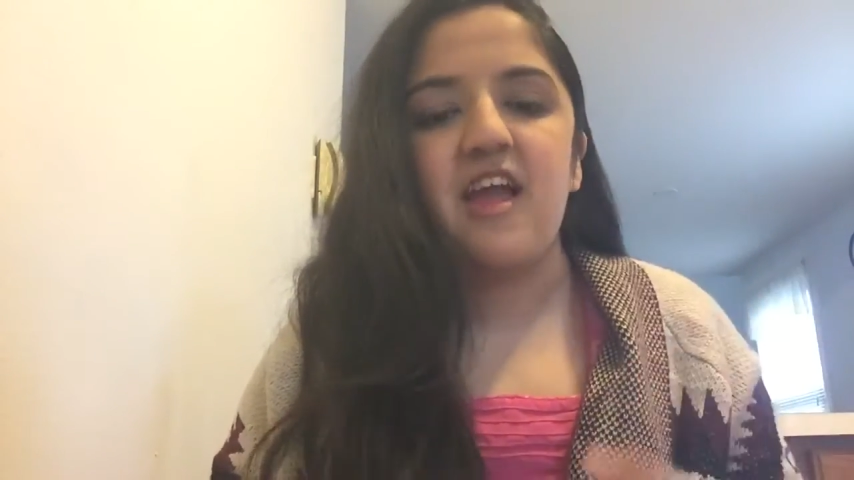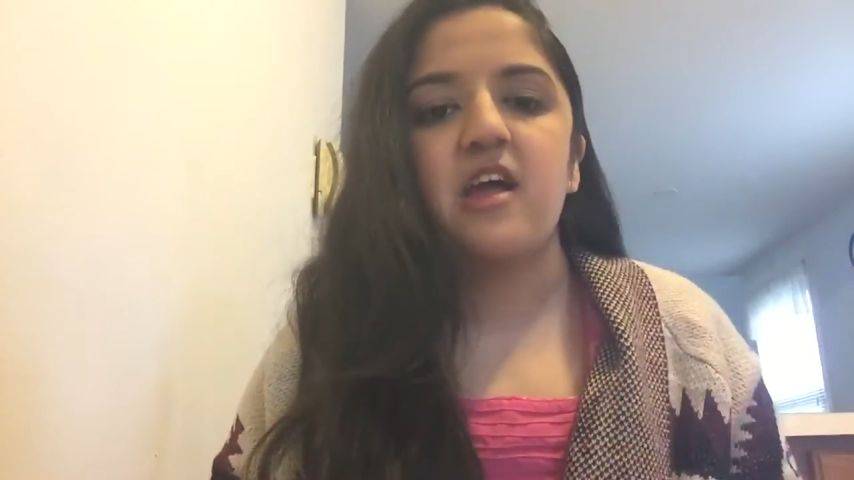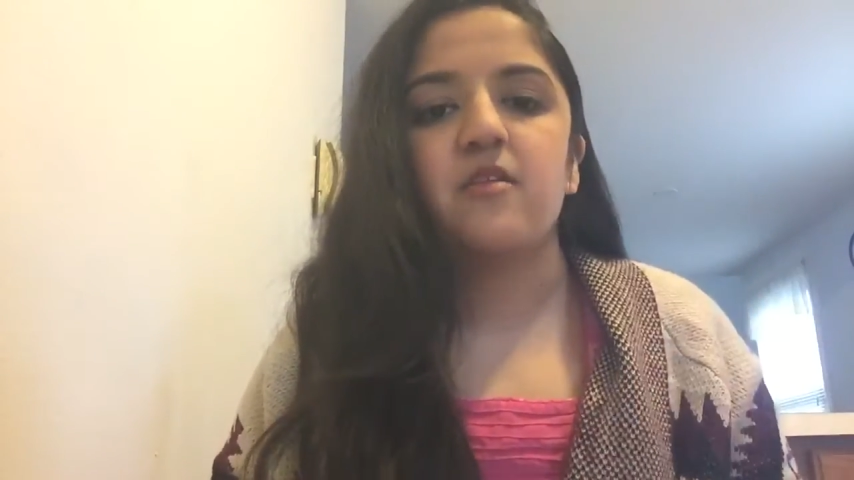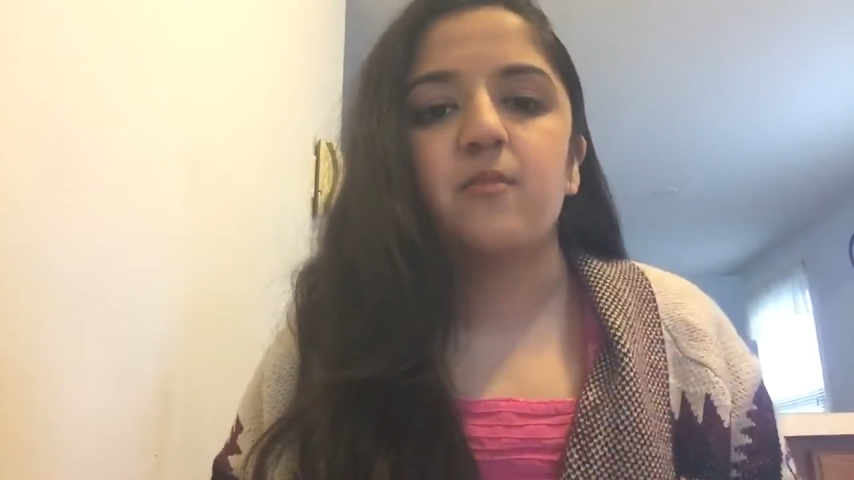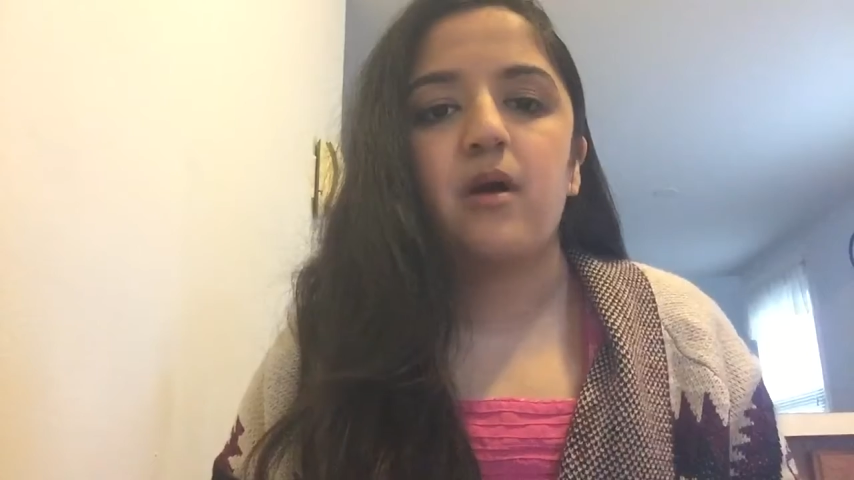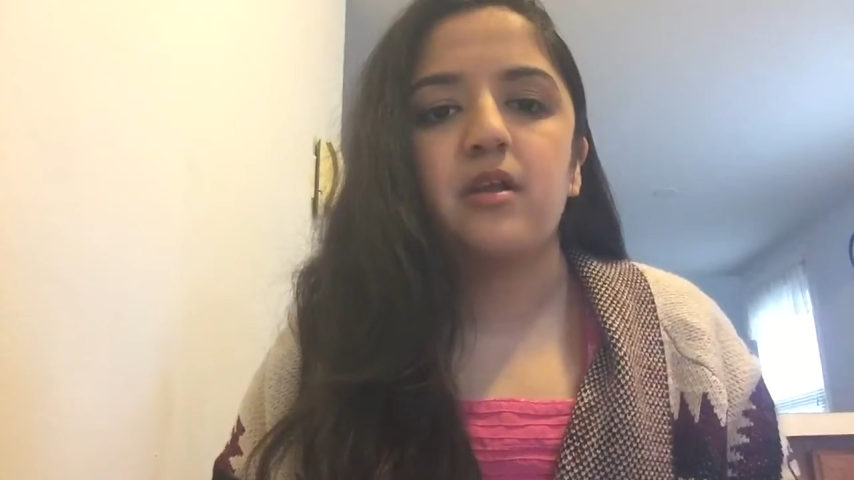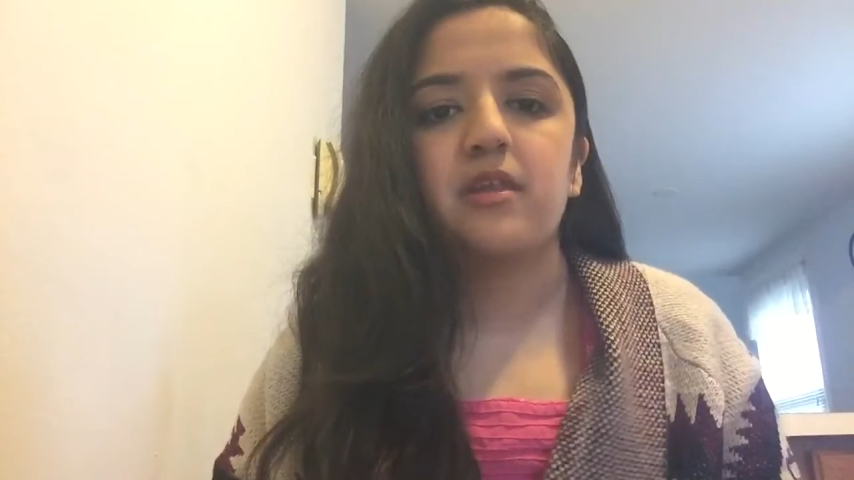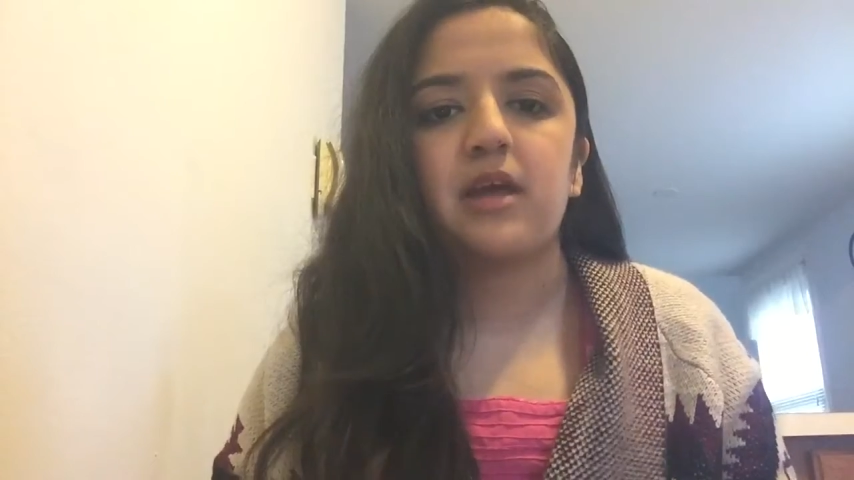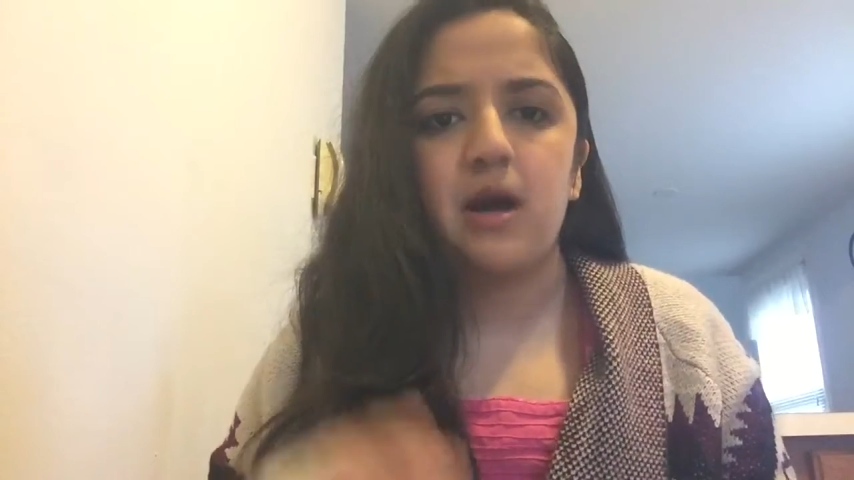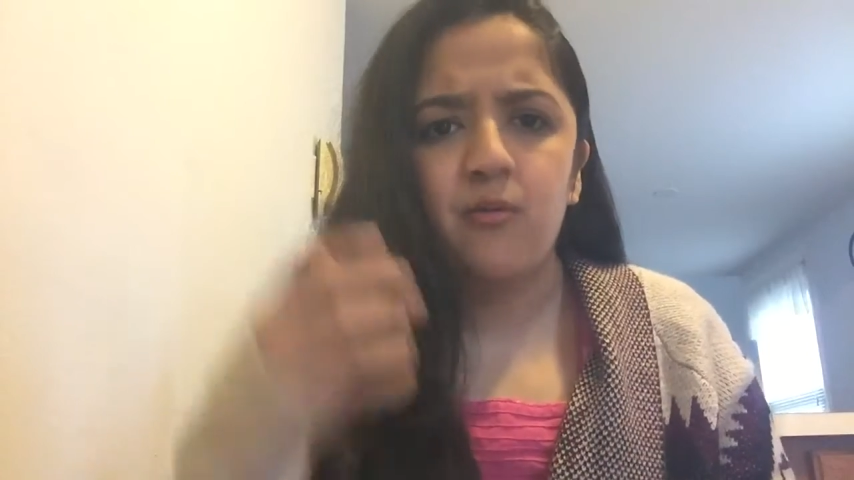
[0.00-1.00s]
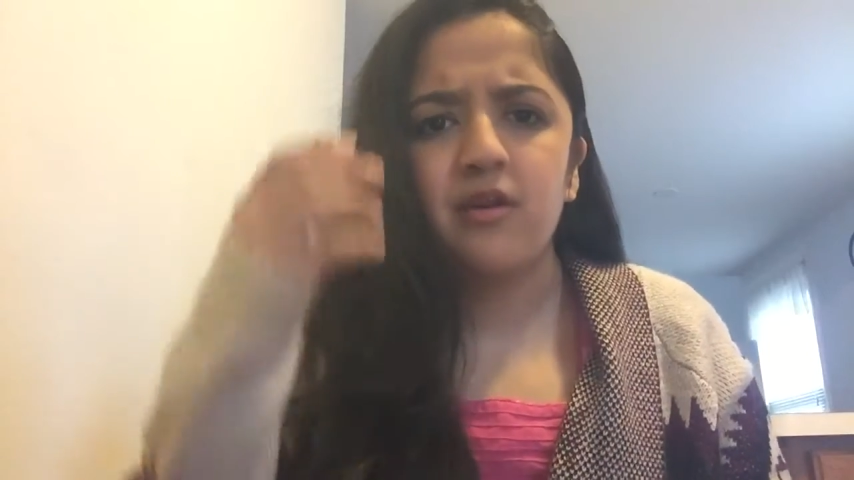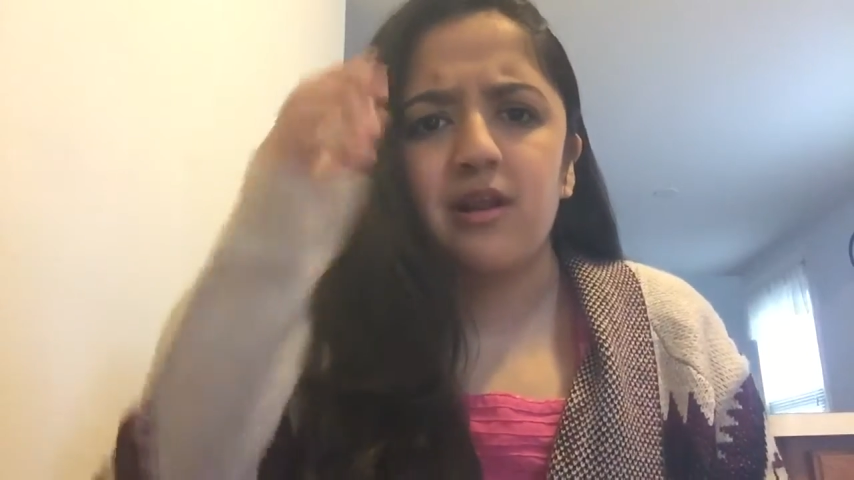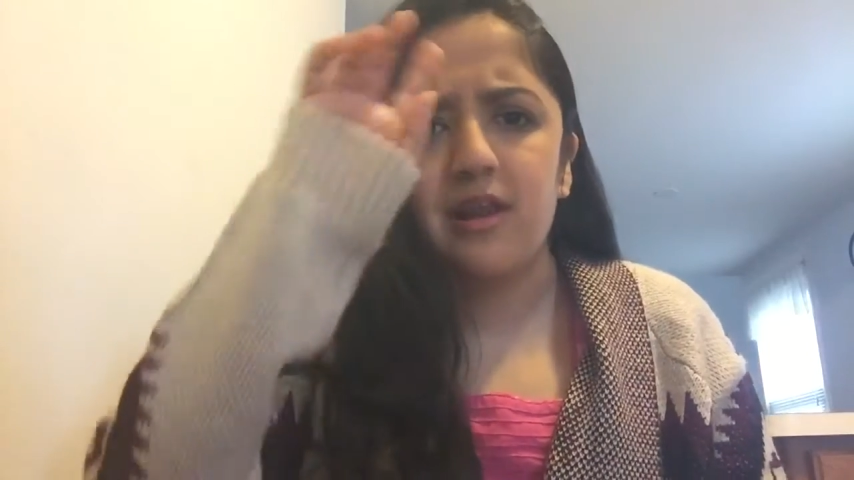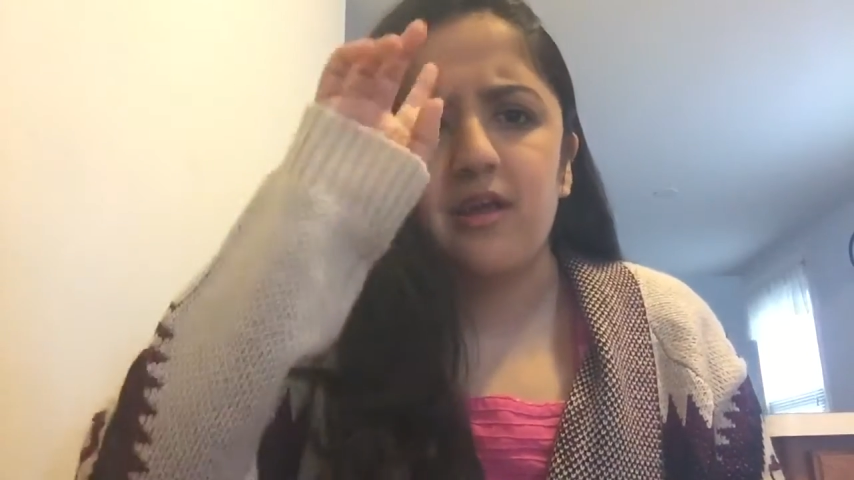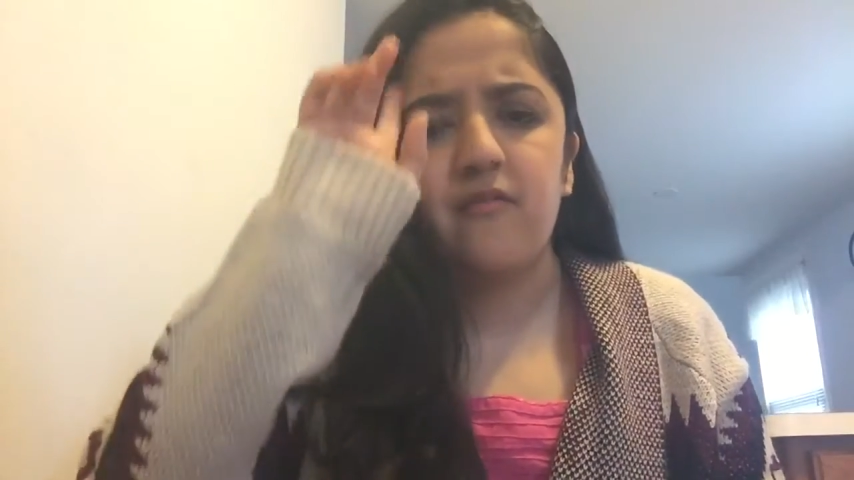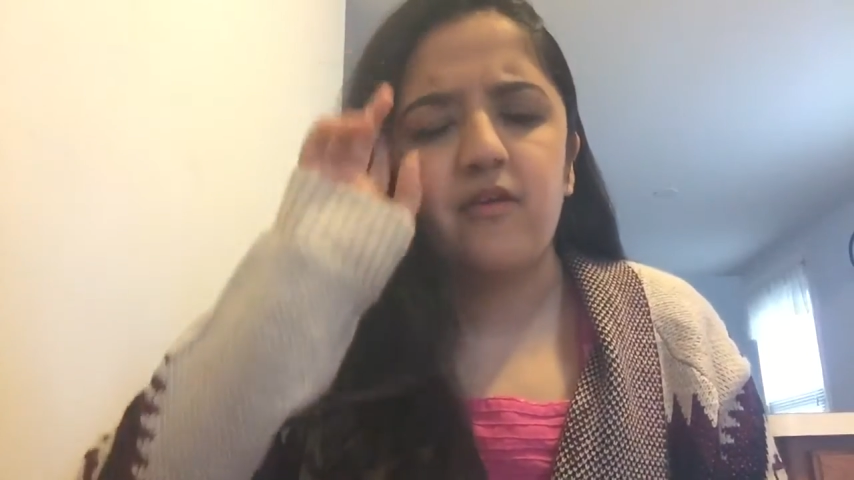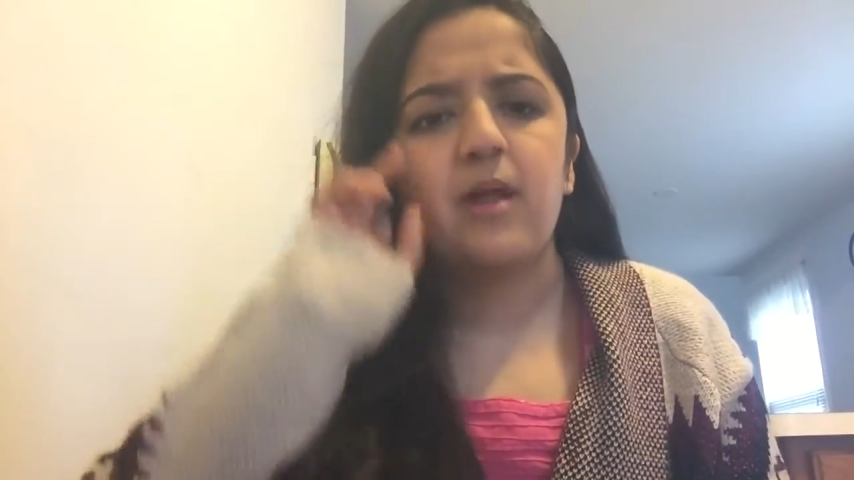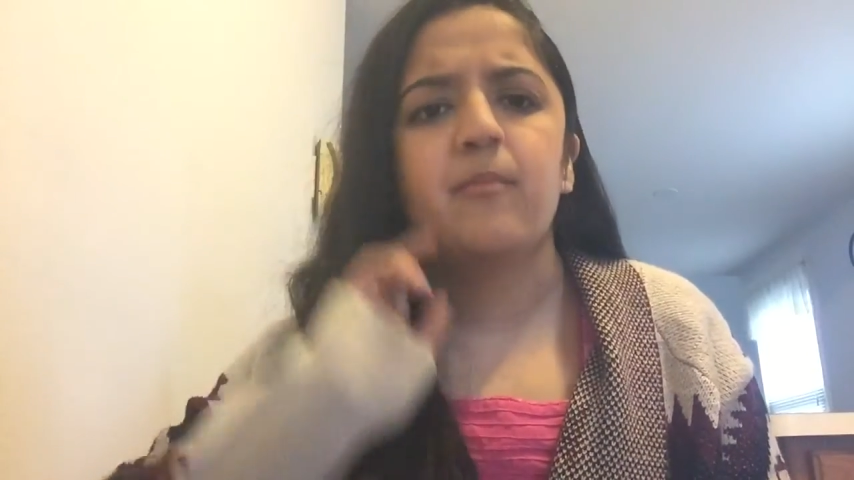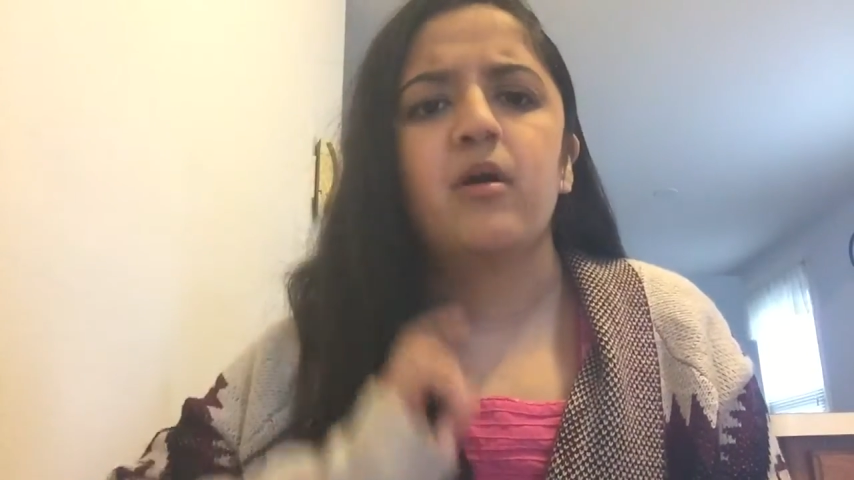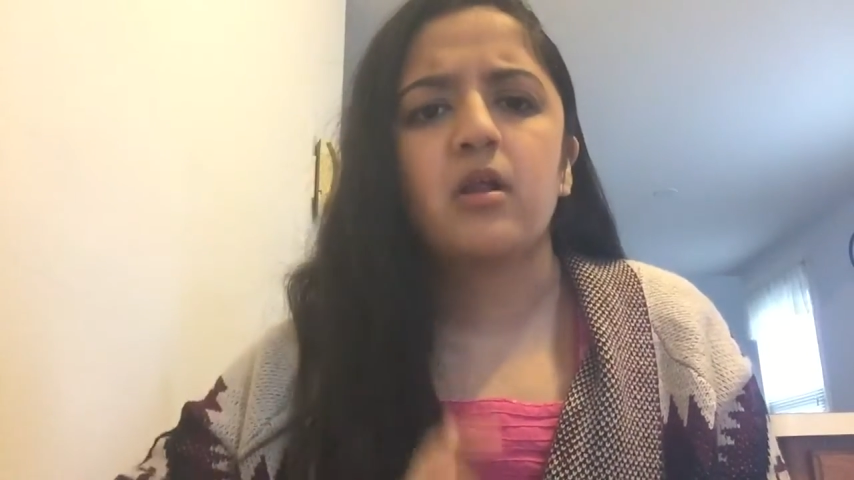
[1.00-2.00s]
And Bonnie's like, I wanna live and
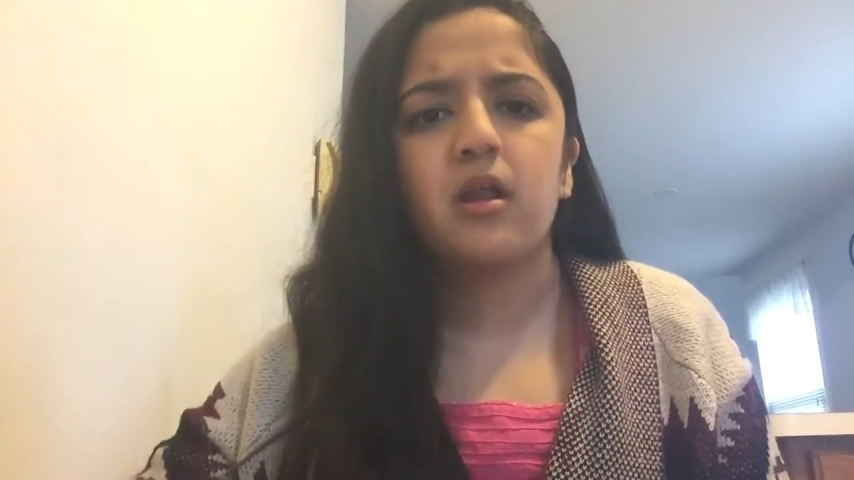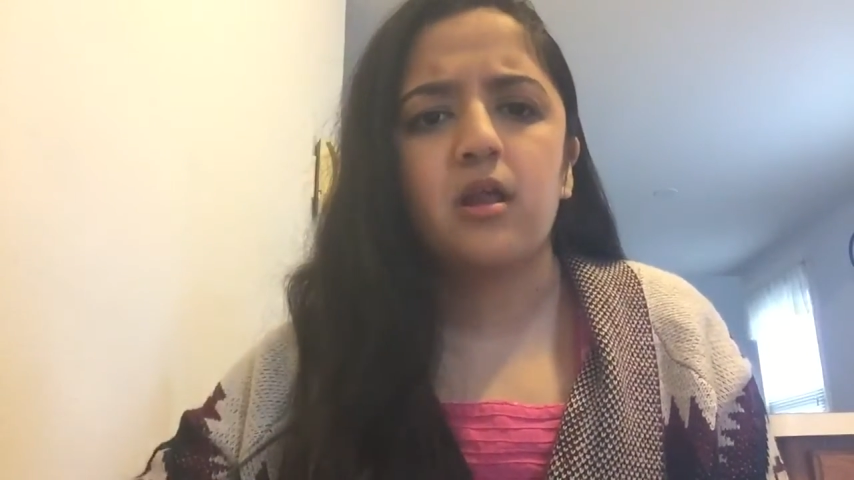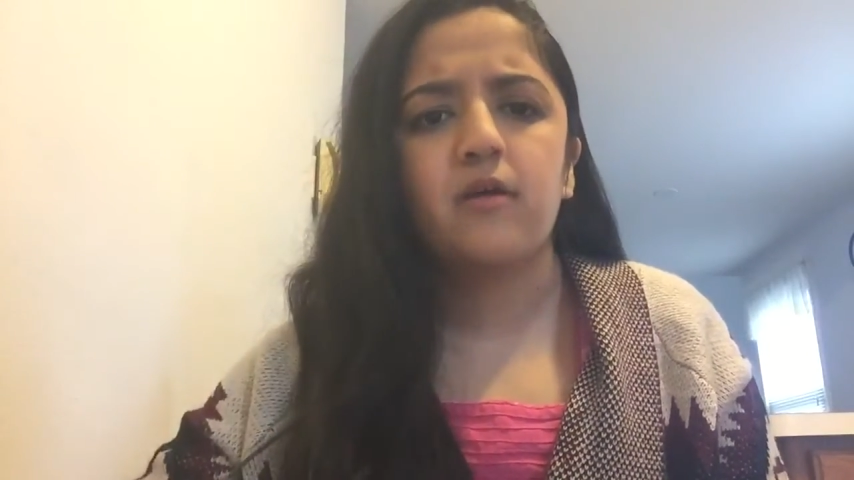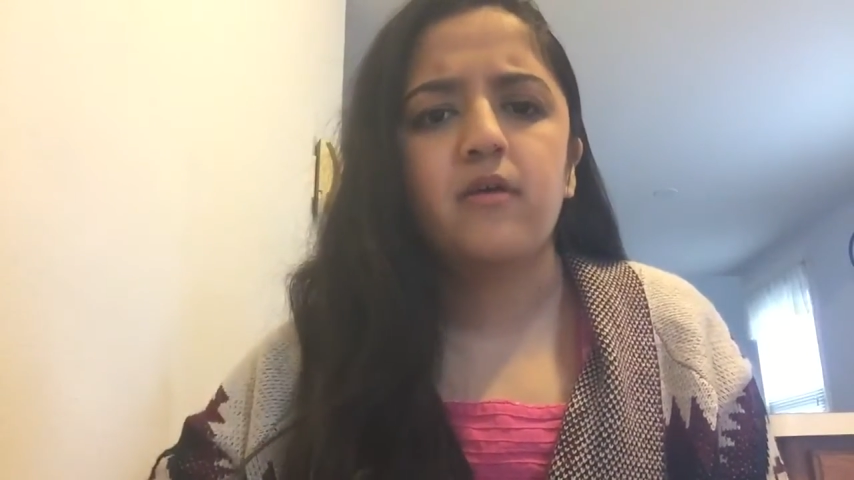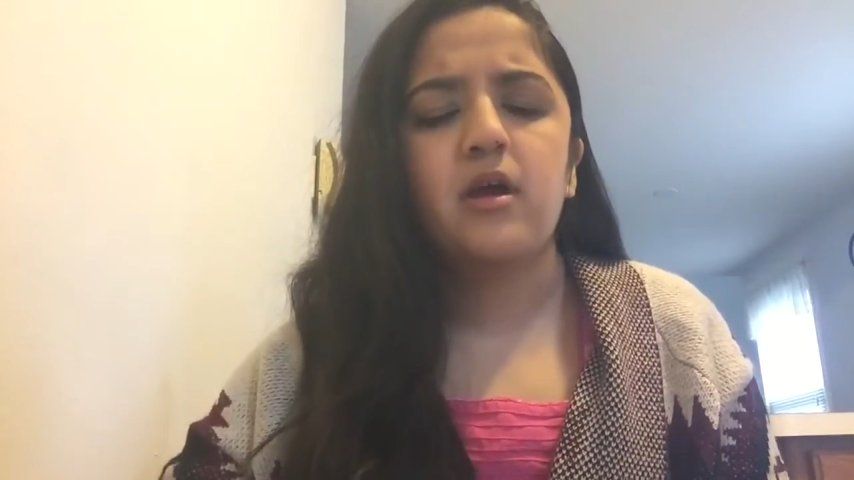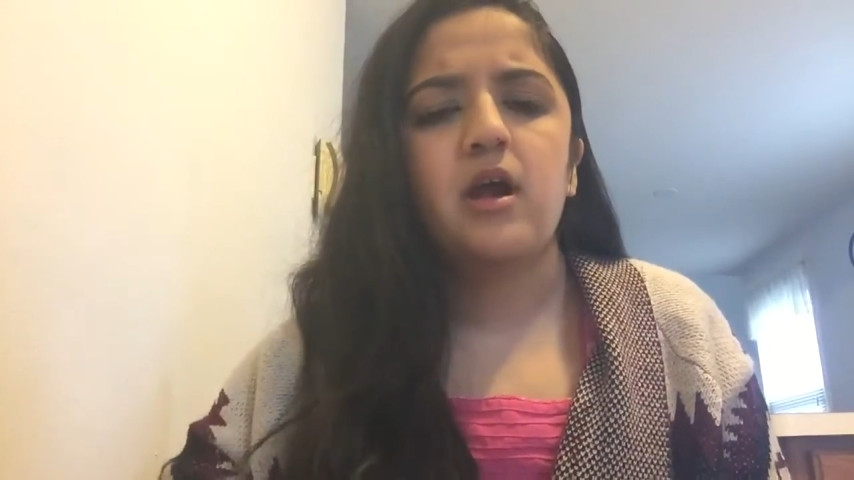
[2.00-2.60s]
I'm gonna live.